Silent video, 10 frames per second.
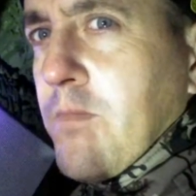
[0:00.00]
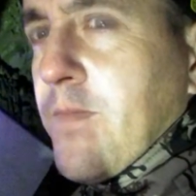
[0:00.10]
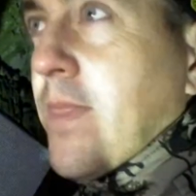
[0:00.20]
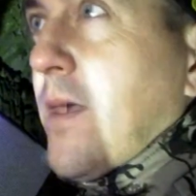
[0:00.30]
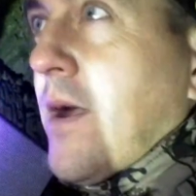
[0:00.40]

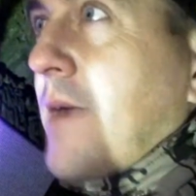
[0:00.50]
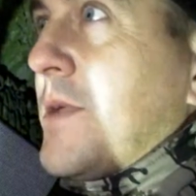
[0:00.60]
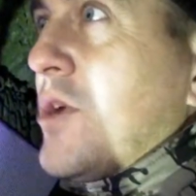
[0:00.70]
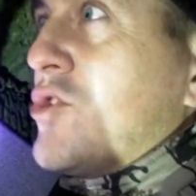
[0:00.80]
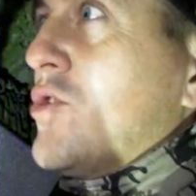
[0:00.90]
I'm here
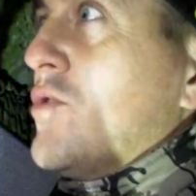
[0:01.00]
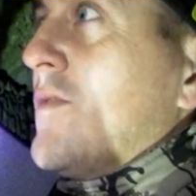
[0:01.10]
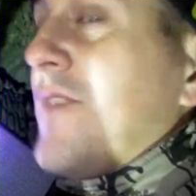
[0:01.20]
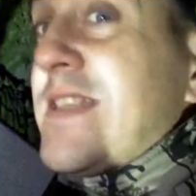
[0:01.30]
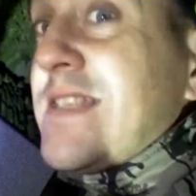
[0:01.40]
to
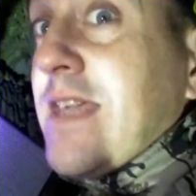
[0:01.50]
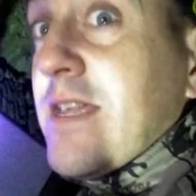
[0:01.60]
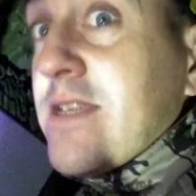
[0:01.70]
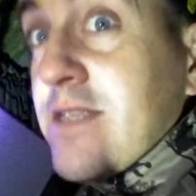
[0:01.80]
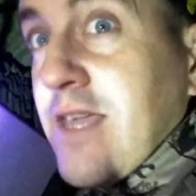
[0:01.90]
investigate
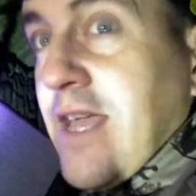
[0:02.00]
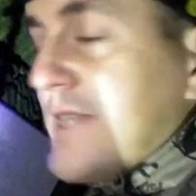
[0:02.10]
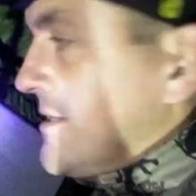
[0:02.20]
the castle.